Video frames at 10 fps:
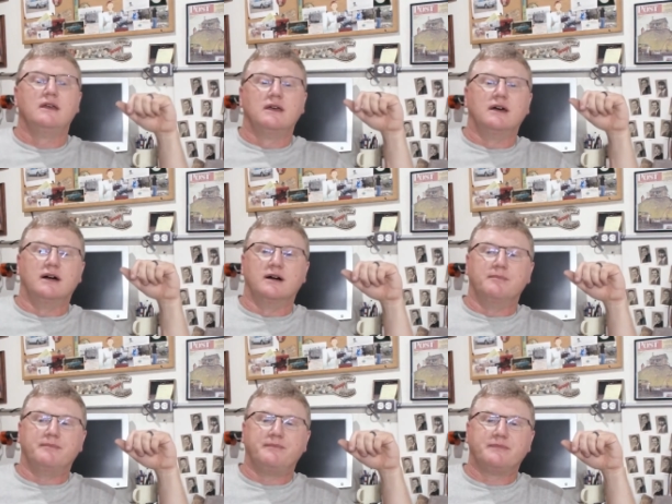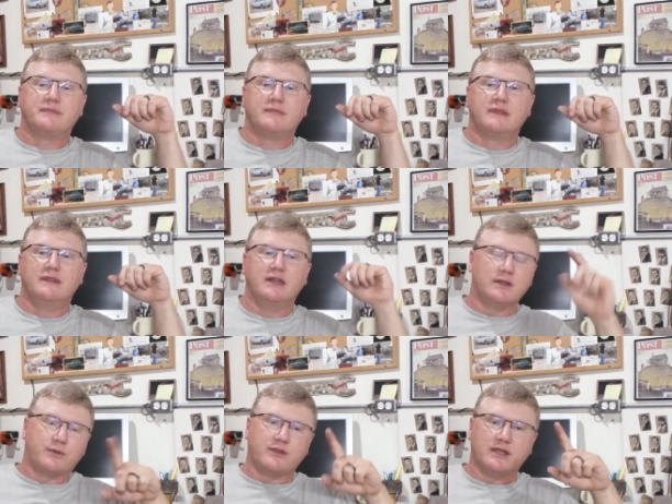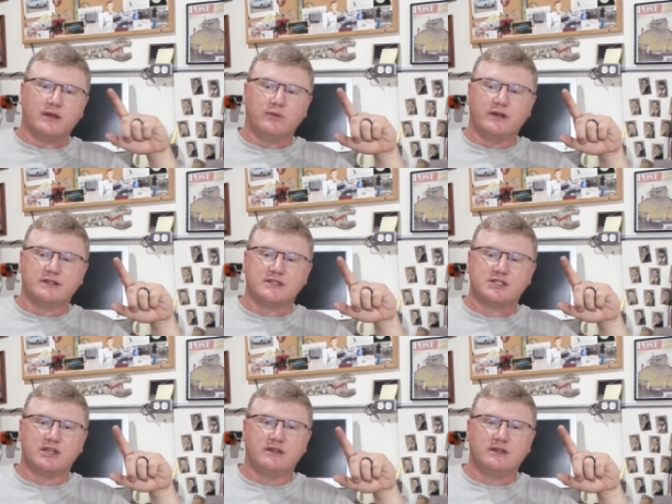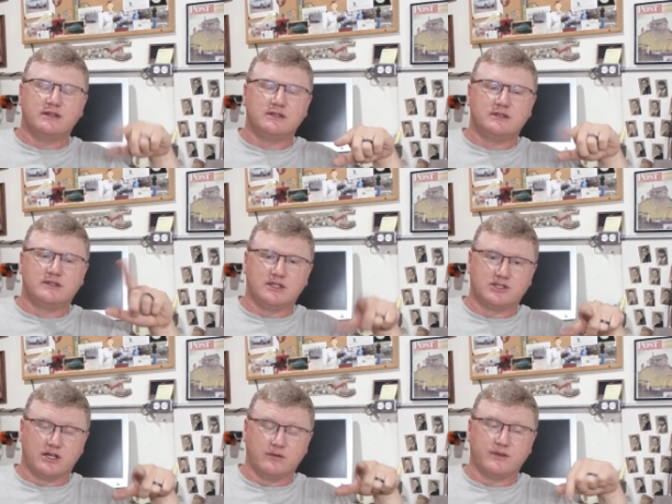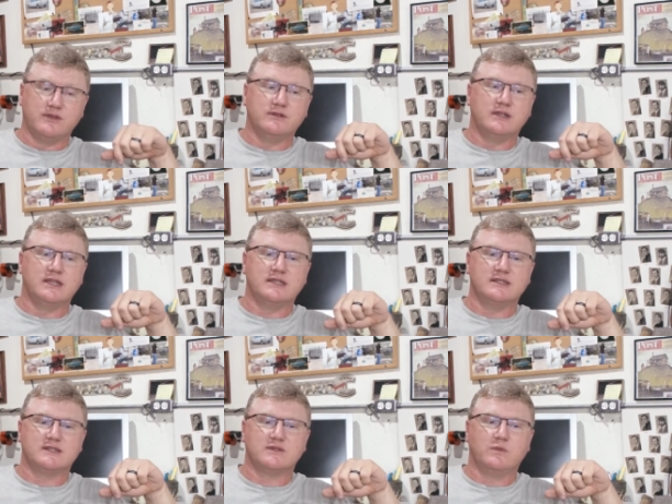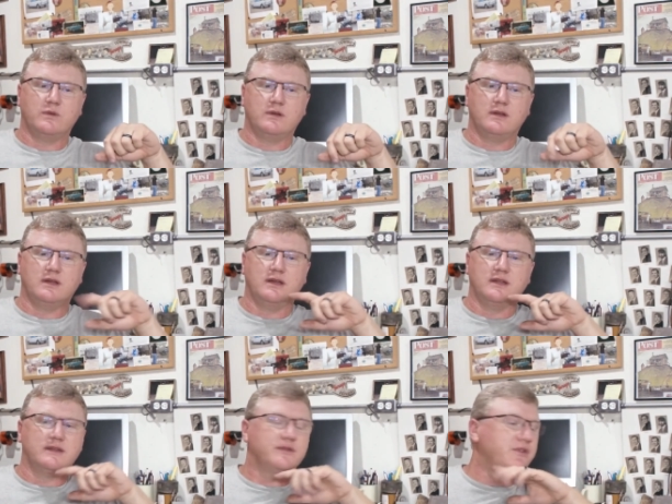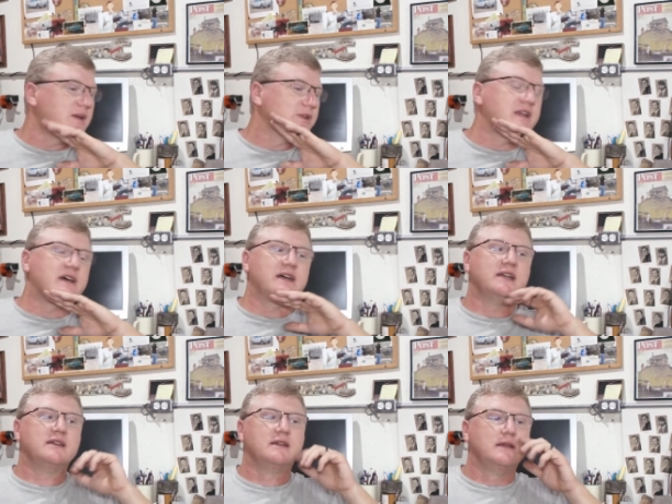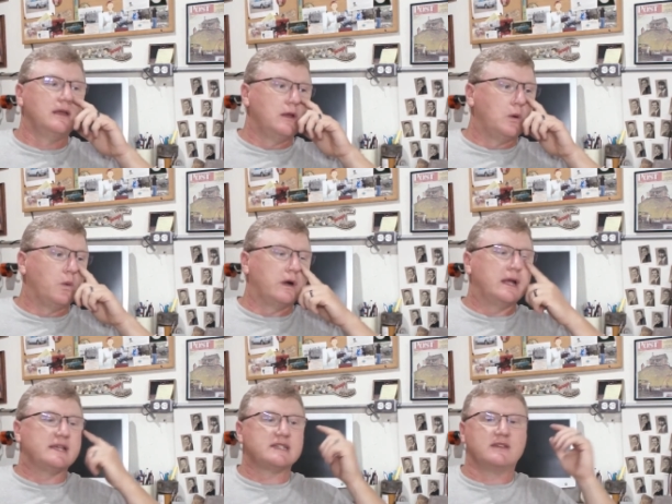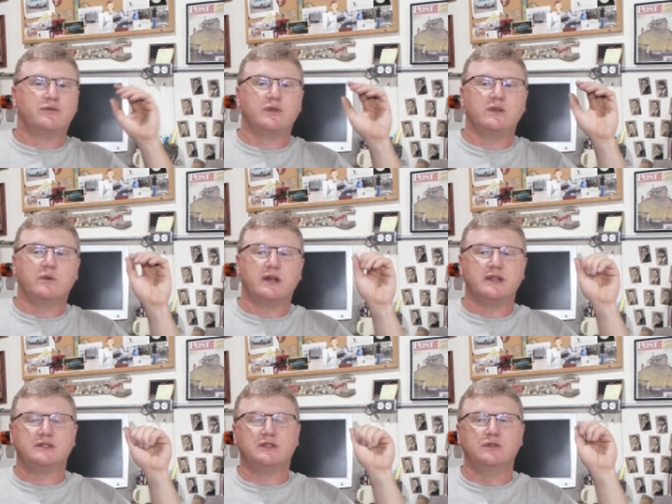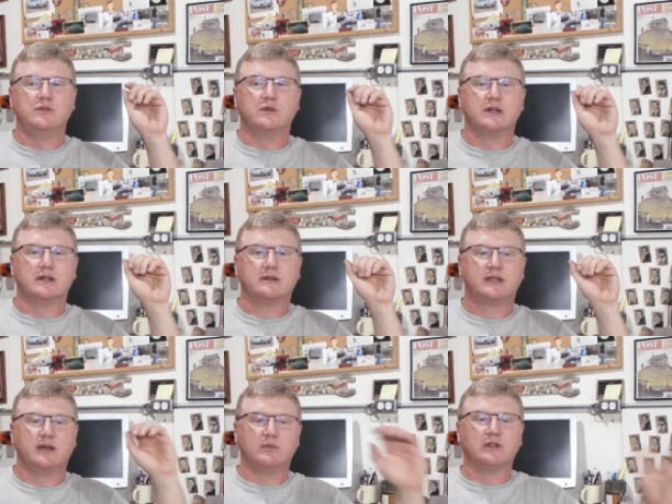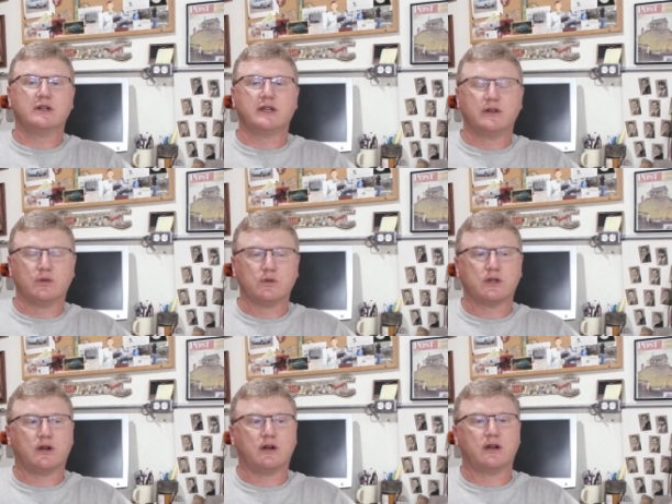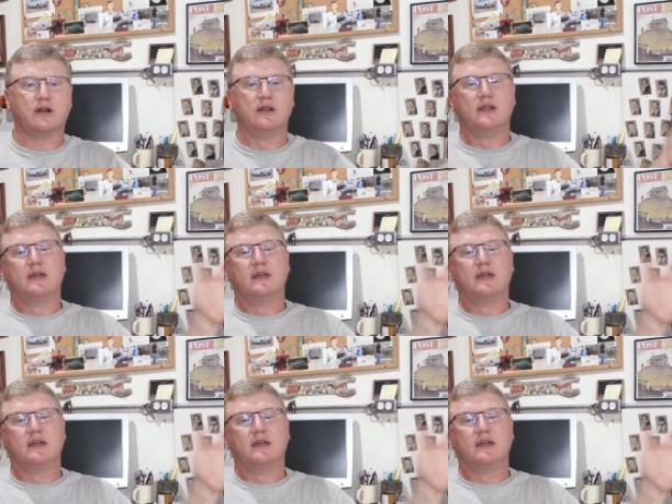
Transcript: The other thing I wanted to share with you is the family and I were asked if we wanted to come look at an old car,